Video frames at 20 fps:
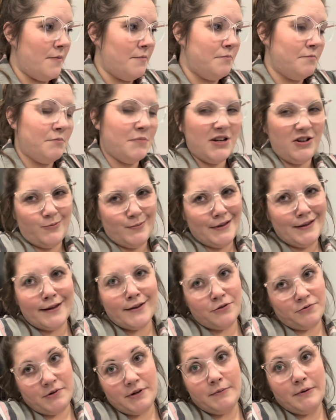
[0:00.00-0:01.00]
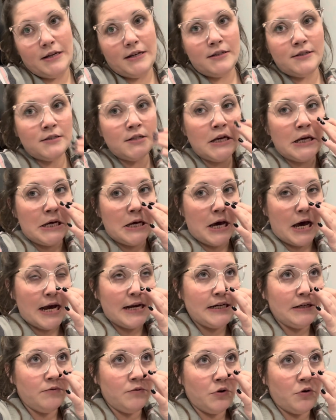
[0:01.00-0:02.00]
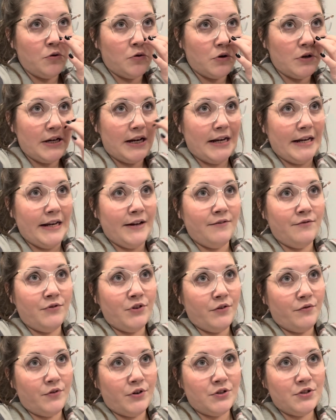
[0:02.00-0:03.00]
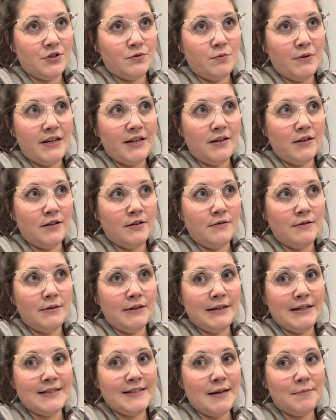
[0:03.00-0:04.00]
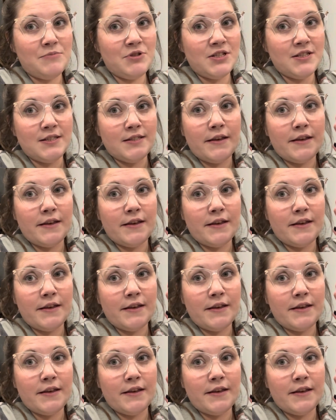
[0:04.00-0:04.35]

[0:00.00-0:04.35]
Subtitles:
but it'll be like 3 weeks. I didn't record any for the first week, except just